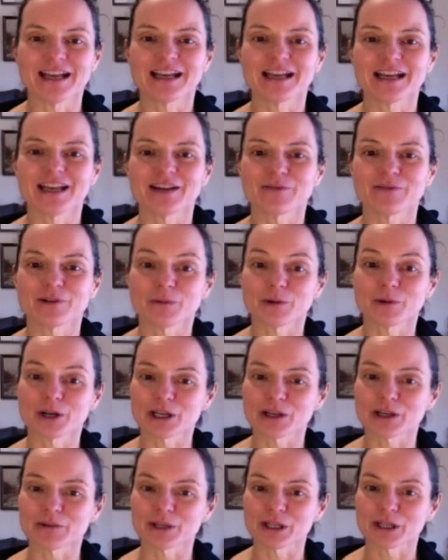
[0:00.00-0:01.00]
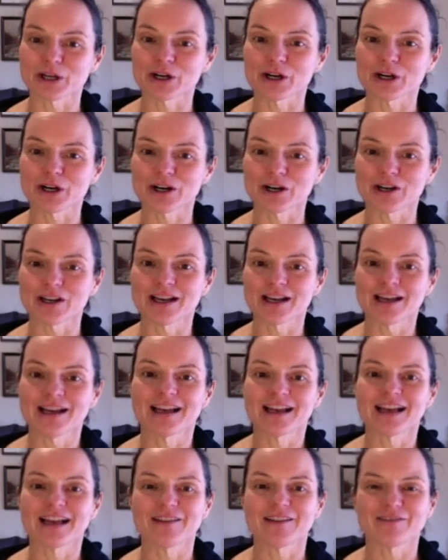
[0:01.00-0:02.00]
if we're working really hard
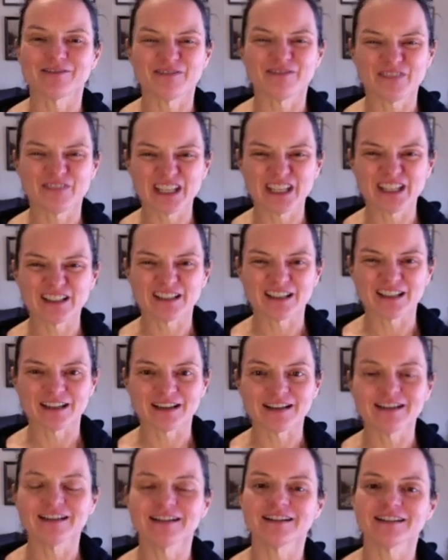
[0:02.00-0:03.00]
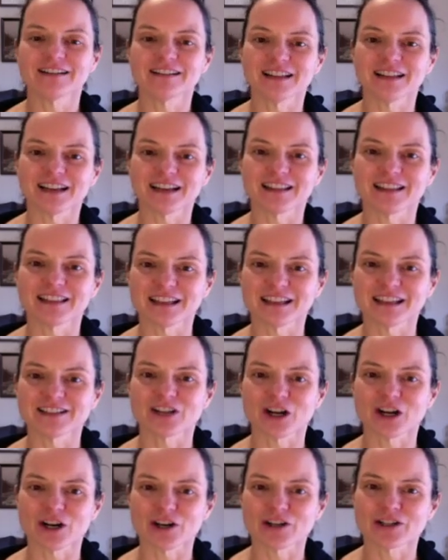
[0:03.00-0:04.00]
and feeling like things
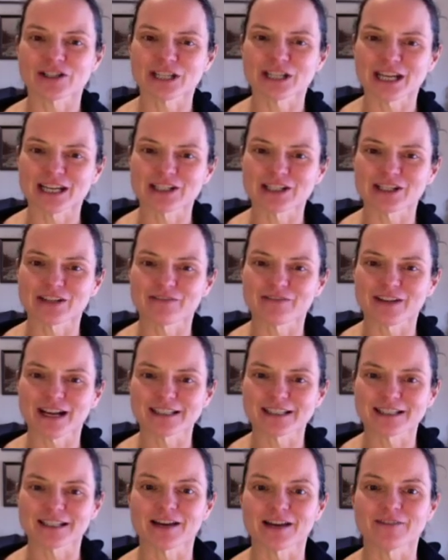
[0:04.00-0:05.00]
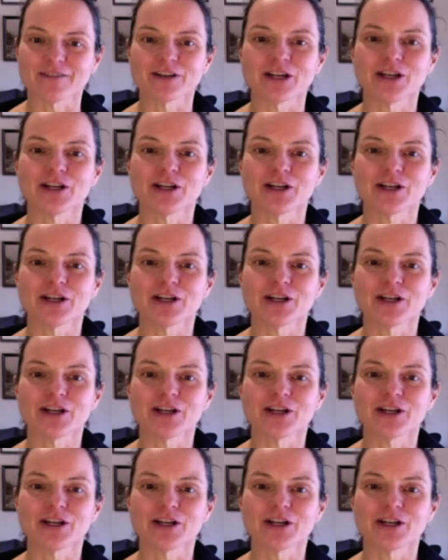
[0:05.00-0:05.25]
aren't changing fast enough.